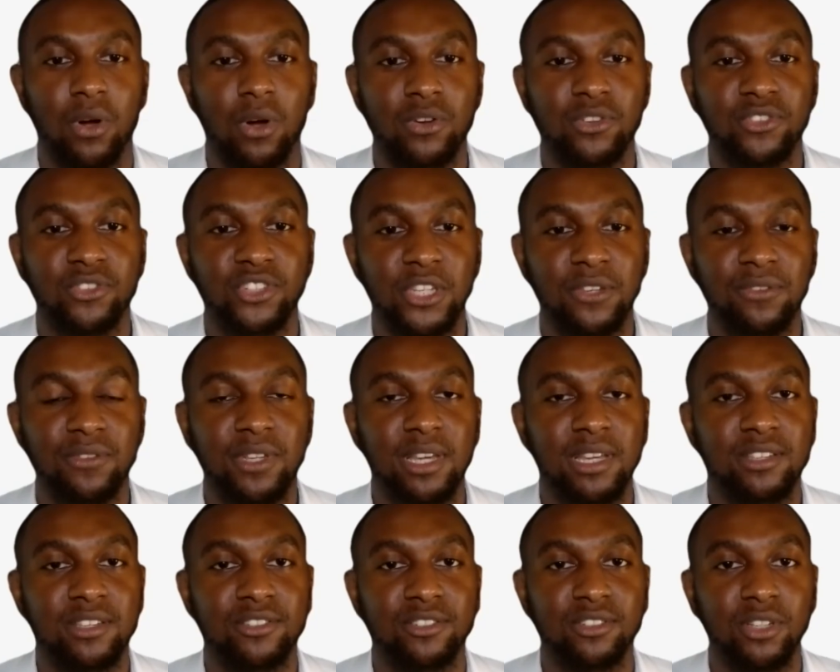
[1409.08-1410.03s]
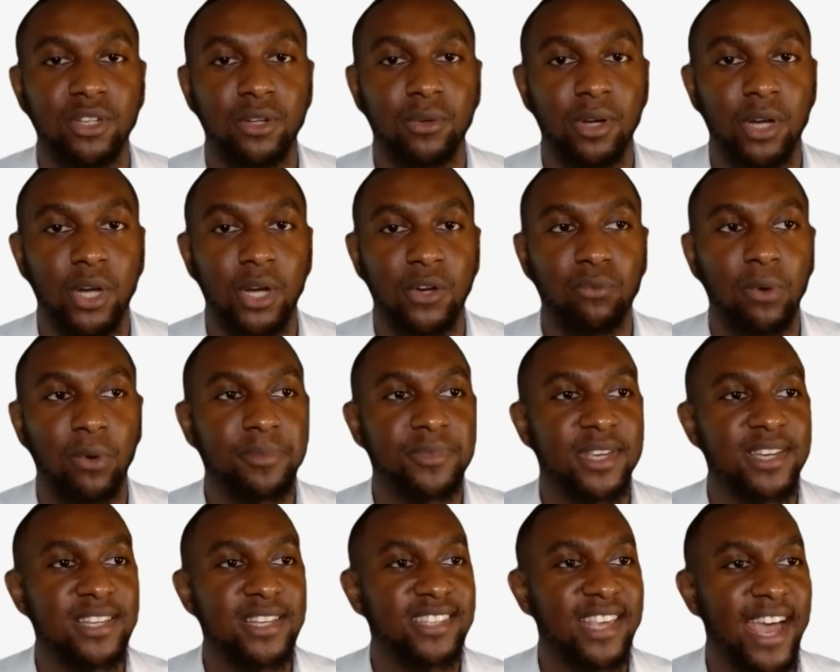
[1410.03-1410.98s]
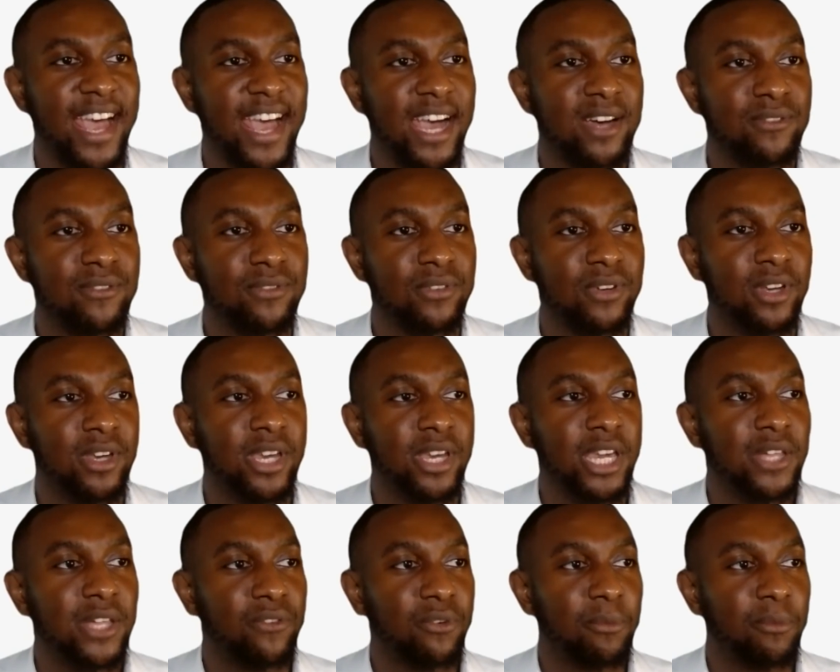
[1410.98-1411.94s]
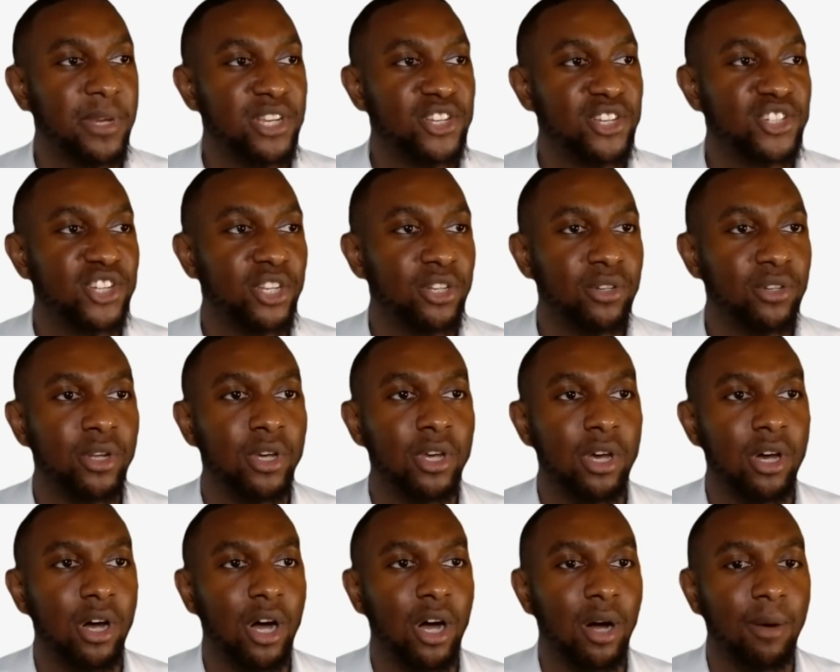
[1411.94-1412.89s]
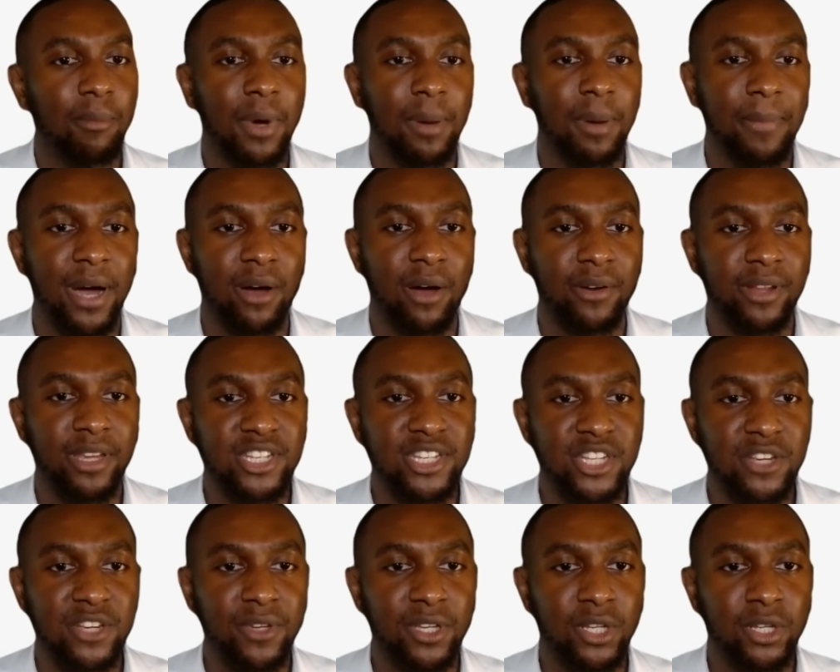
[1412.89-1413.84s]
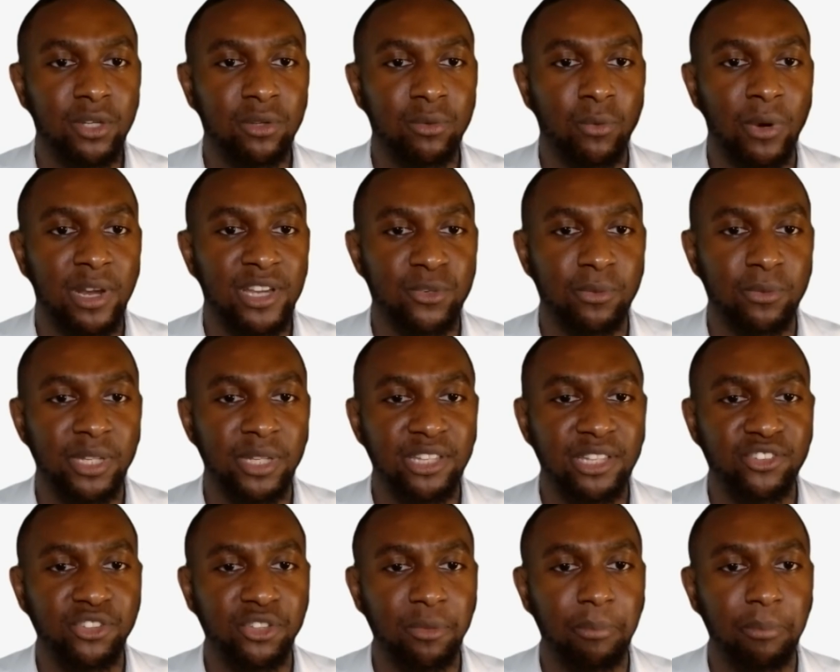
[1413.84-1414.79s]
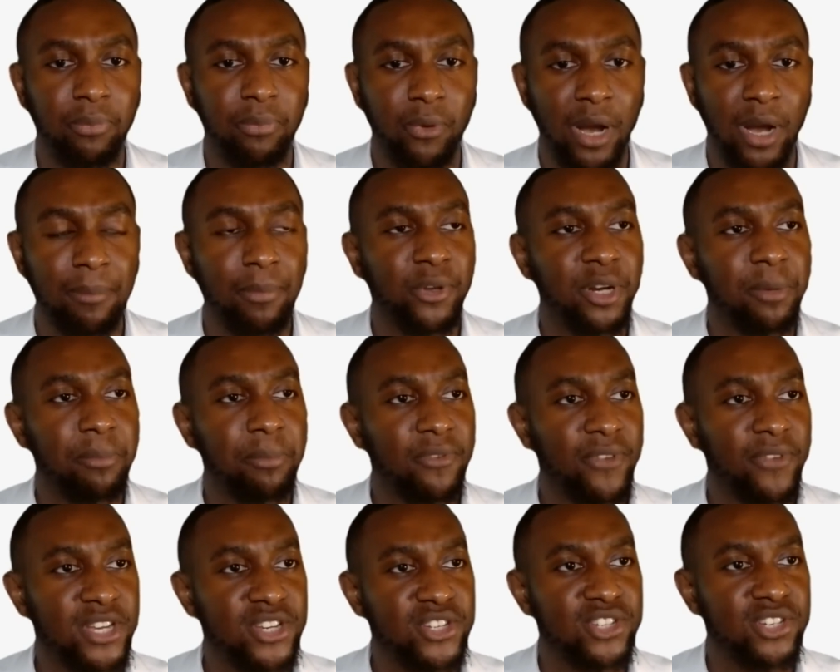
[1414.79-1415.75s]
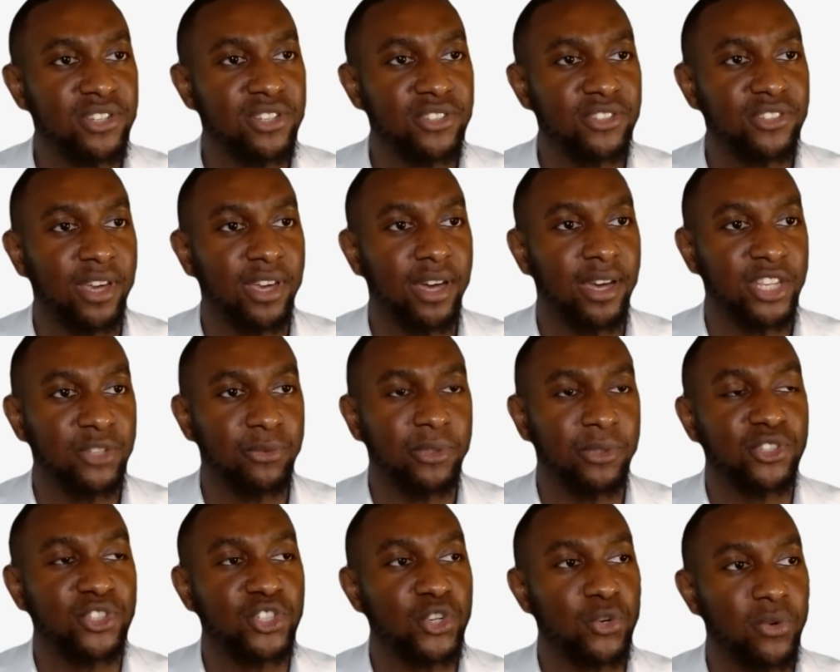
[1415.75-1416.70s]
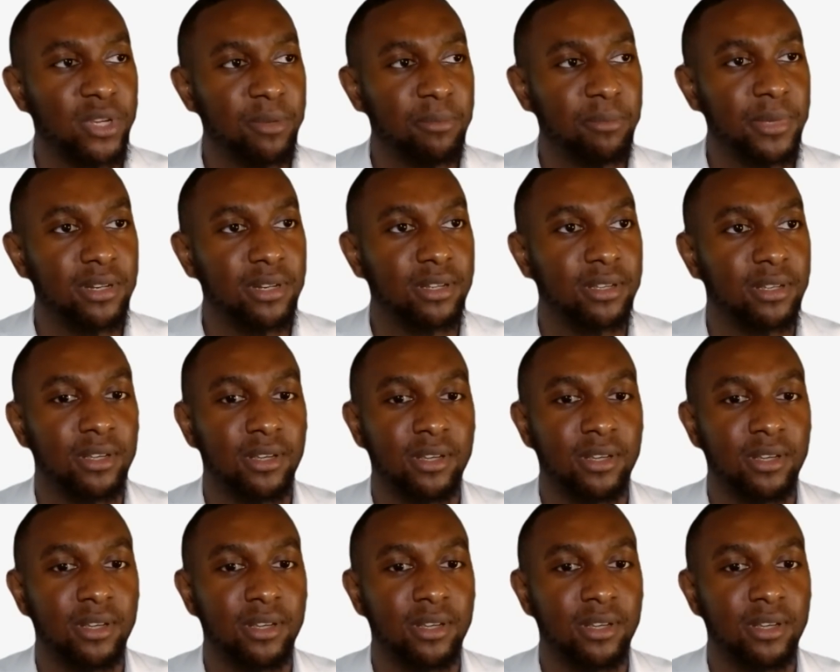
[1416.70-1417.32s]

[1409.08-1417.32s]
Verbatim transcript: our CVS, you know, health websites have information about HIV as relates to PrEP on the prevention side, as well as treatment.